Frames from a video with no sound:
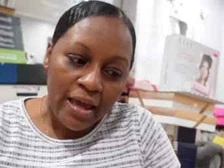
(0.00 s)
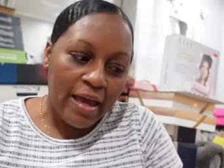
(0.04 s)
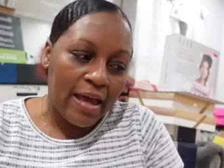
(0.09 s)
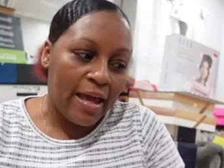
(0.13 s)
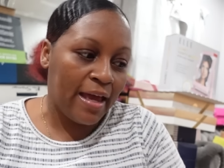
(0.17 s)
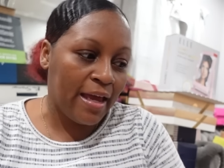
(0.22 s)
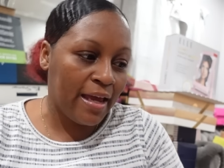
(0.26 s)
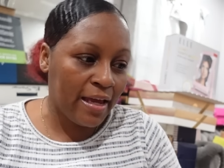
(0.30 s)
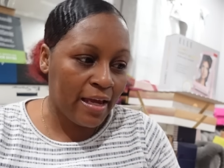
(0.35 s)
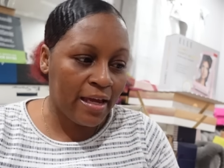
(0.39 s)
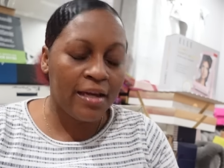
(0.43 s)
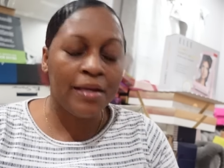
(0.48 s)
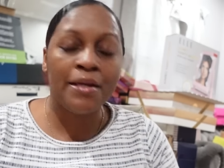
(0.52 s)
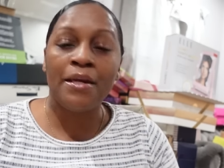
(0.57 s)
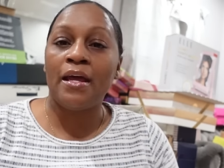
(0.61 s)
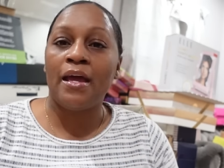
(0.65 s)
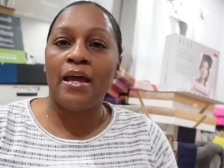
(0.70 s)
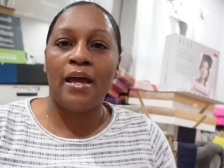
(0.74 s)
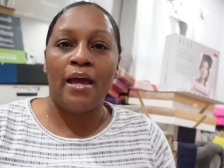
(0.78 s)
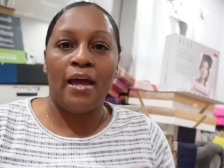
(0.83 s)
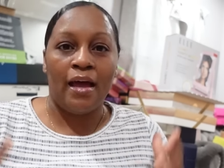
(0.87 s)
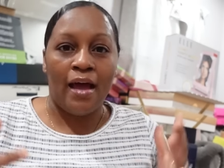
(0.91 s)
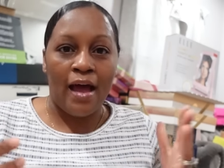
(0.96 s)
and
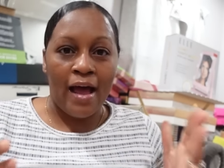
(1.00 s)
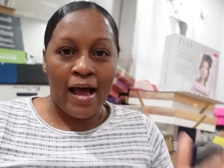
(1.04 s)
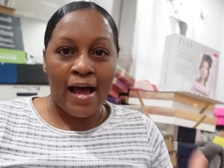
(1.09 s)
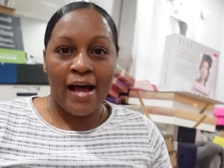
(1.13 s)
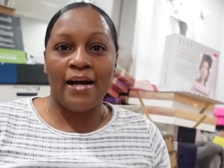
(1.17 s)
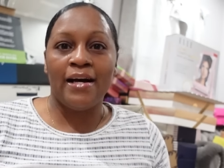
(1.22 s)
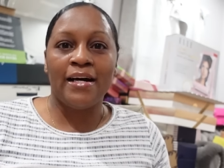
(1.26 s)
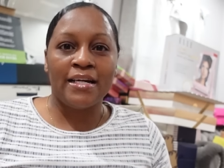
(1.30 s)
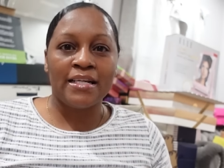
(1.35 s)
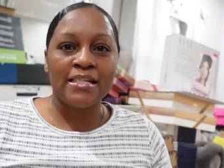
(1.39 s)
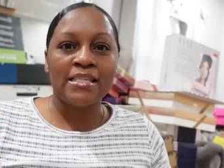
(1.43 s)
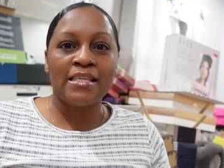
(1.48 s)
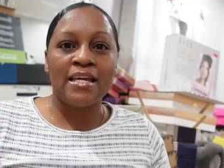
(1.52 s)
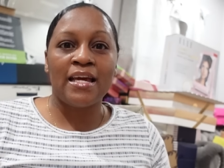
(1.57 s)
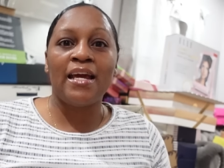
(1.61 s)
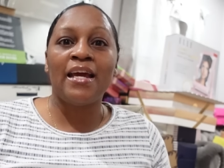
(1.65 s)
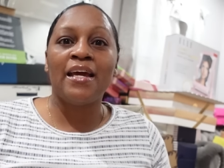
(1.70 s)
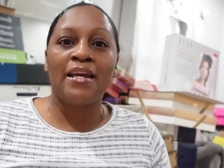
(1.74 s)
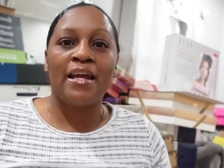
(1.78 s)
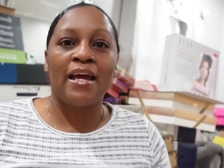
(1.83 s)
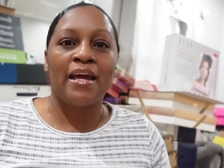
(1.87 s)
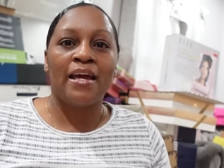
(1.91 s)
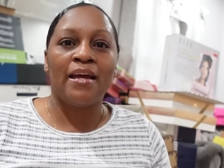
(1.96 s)
i
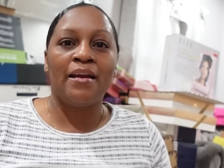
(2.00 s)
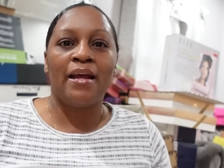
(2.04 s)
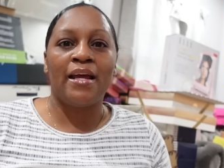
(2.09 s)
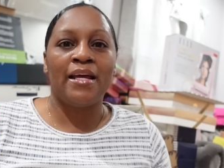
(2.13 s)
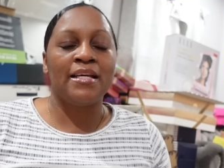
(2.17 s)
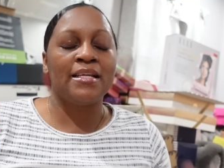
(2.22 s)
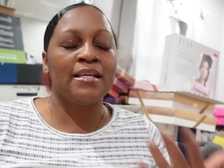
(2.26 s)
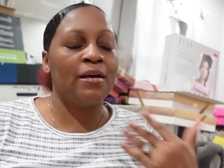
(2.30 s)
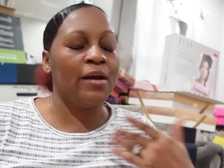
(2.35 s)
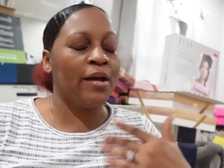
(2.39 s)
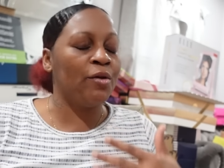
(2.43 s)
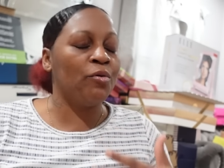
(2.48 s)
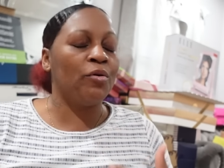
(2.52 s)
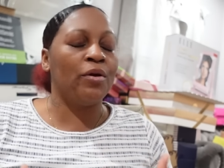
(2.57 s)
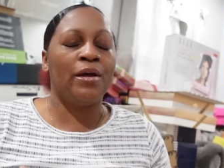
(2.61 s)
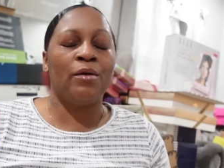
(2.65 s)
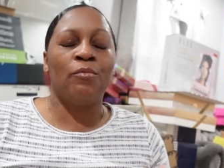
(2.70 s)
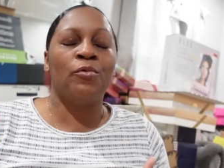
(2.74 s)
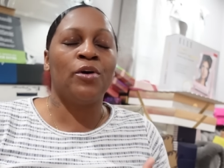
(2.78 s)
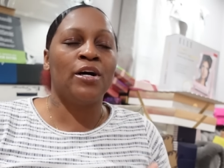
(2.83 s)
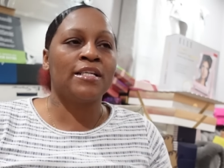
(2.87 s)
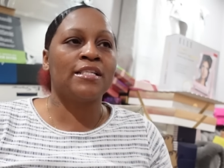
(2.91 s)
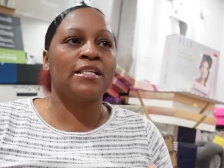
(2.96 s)
understand that it it,
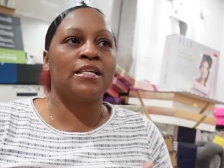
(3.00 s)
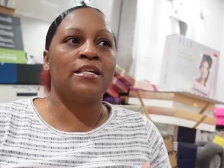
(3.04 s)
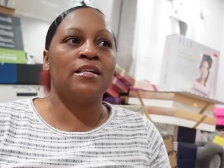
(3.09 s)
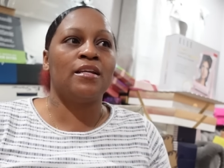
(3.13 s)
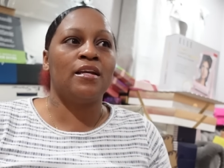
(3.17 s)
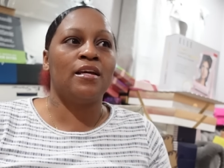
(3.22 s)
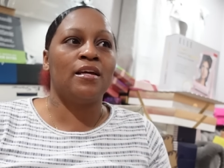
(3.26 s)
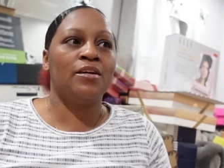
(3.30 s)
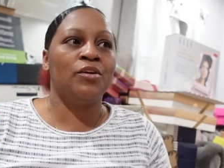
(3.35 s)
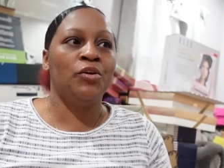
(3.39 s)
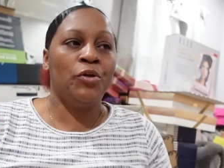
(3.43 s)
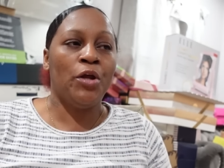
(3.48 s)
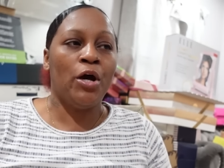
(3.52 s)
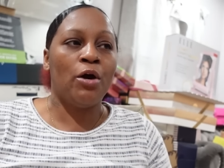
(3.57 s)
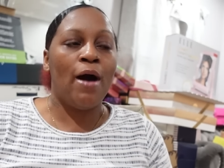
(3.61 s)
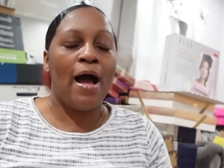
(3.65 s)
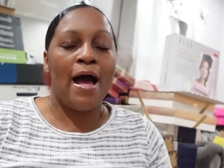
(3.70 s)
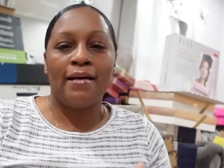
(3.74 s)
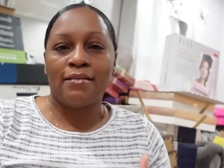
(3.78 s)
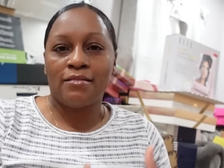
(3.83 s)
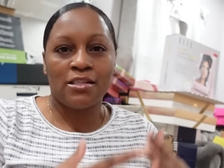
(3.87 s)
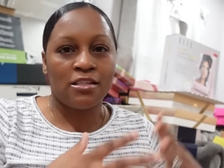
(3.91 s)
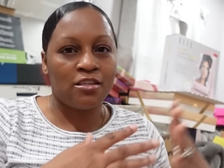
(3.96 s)
it wasn't you know
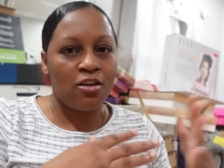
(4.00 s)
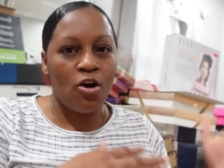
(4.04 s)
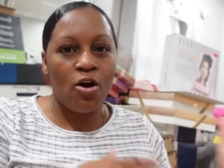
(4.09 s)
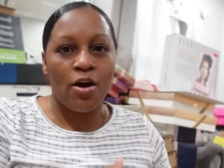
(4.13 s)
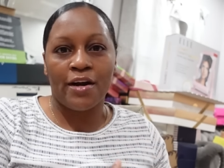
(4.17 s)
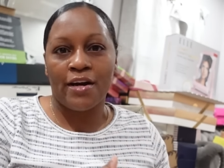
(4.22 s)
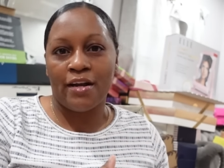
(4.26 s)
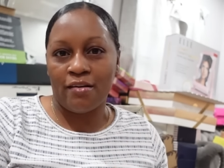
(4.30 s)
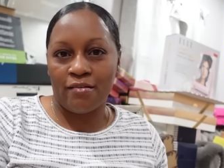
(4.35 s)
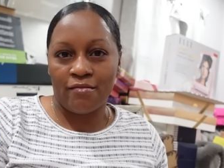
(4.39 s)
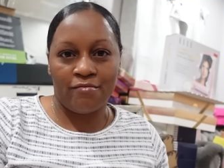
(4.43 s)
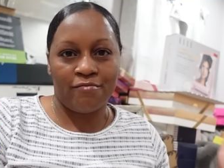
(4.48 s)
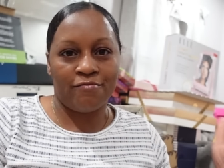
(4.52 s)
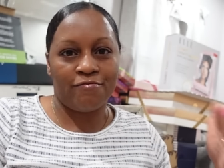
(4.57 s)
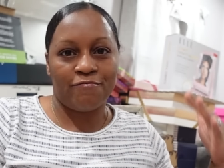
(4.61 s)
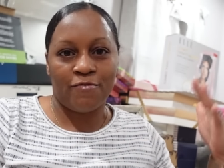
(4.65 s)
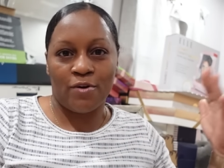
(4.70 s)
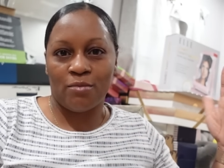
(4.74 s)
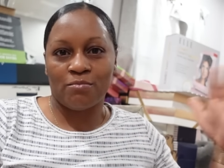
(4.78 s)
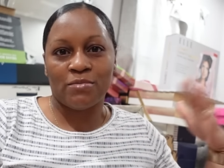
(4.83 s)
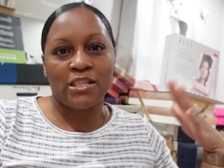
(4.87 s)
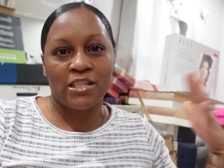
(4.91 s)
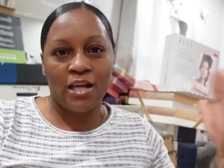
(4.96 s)
i started
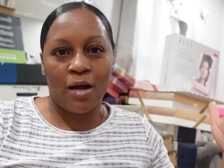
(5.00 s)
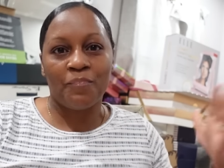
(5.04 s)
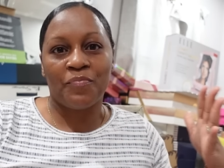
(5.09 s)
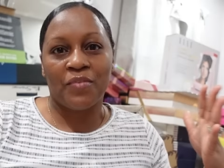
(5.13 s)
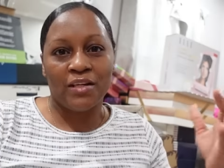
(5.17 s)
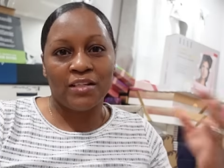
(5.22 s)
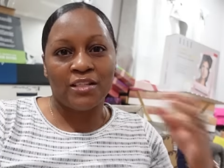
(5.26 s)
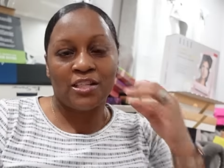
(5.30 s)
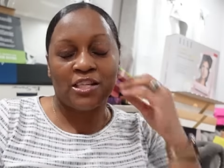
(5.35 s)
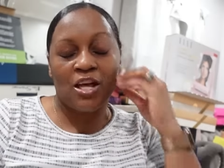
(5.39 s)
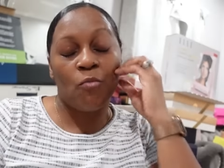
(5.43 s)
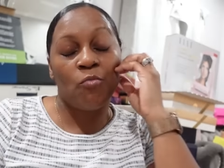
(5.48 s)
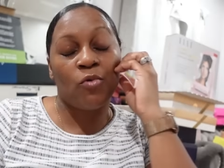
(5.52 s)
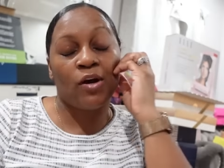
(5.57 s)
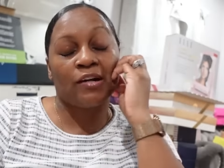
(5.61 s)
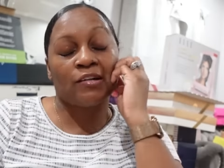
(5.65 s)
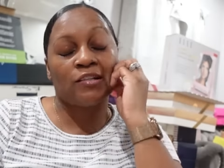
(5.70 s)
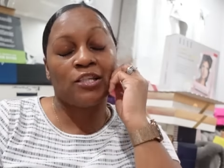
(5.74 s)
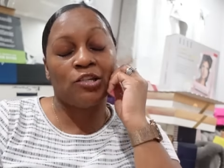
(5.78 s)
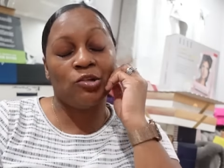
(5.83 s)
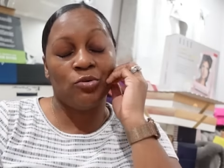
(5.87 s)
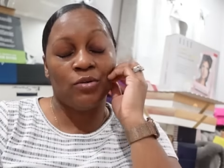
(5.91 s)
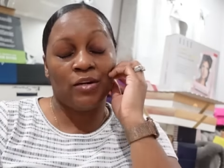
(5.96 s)
from something somewhere
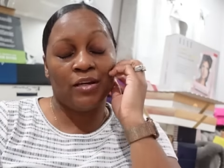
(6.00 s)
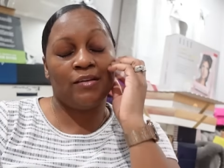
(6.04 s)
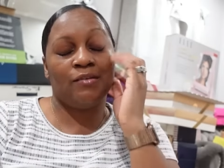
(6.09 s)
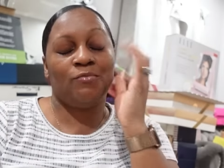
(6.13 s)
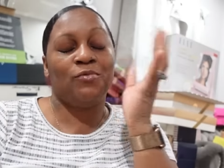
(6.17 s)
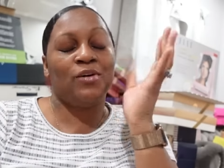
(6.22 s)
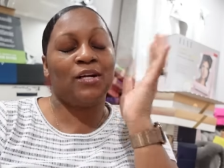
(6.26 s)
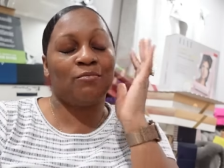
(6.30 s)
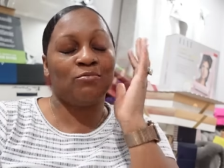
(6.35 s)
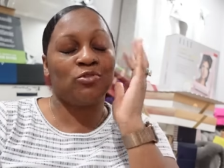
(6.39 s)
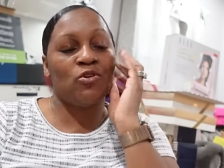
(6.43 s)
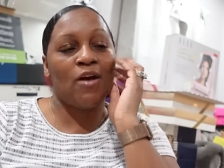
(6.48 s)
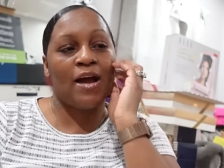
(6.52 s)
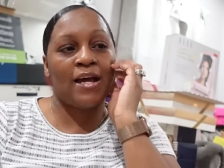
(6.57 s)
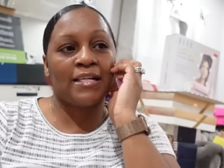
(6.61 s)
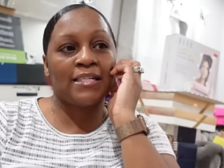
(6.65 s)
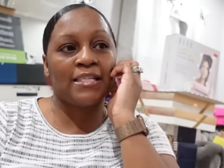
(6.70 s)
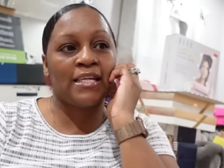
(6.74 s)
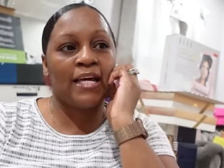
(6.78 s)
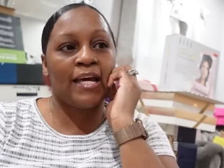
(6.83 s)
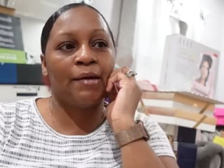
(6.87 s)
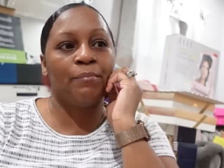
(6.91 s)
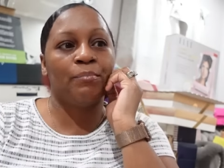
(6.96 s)
to it what i'm trying to
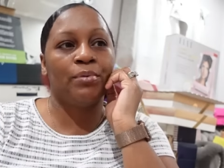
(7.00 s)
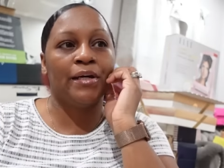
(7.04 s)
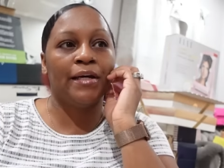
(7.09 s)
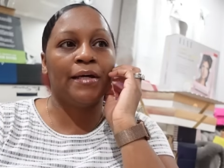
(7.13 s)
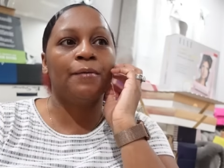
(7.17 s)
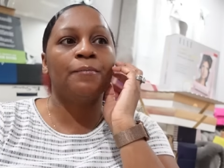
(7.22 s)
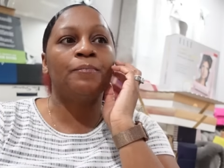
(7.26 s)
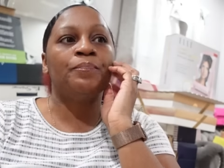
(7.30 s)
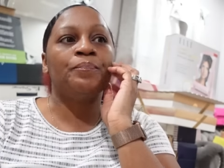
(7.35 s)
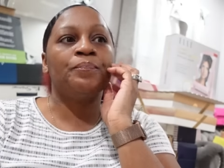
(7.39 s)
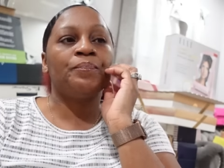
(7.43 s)
say but